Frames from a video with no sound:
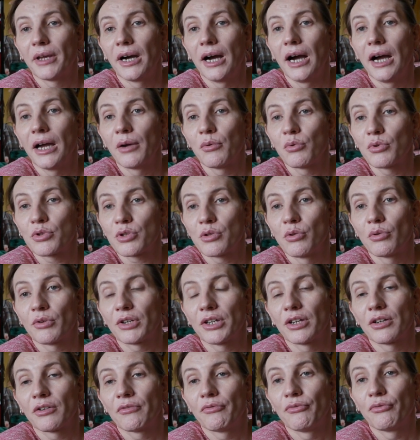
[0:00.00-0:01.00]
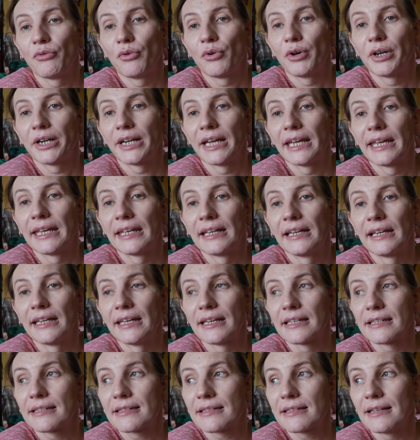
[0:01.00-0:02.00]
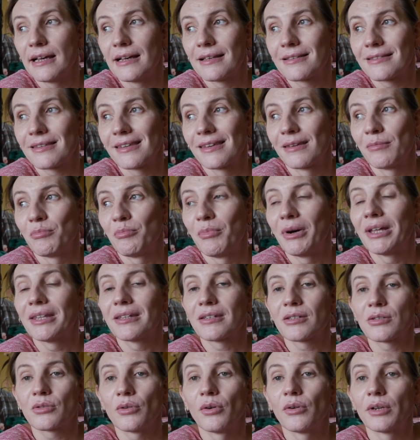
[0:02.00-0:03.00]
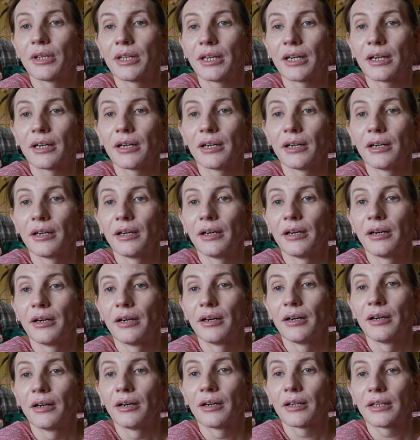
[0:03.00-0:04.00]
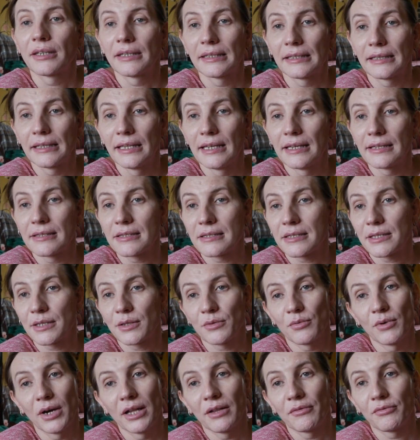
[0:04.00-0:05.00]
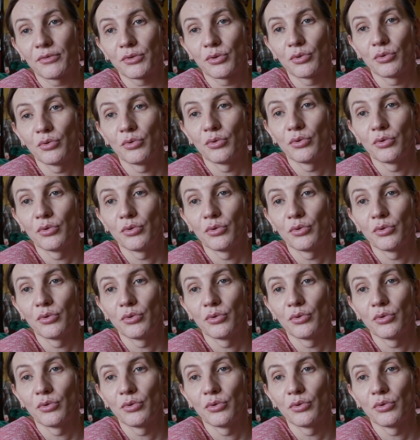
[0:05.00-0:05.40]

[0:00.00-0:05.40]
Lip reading: I was looking for a lens as a Panasonic kit lens, 12